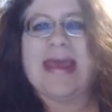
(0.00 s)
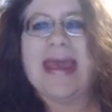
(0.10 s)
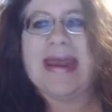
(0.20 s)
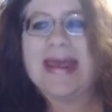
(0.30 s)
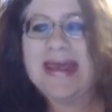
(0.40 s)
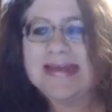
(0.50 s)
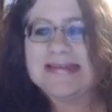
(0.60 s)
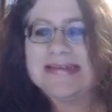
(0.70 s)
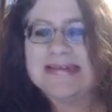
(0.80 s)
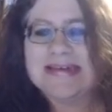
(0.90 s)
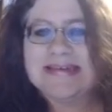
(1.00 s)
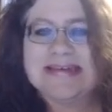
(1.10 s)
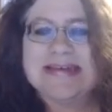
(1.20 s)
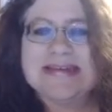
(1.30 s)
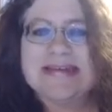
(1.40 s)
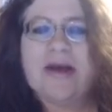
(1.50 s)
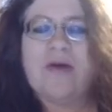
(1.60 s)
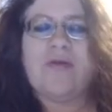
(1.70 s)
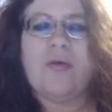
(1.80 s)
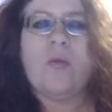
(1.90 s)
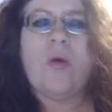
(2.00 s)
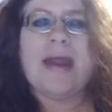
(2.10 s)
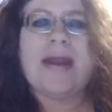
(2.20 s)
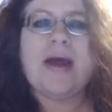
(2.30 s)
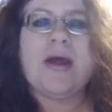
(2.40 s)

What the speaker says: It is the distance from one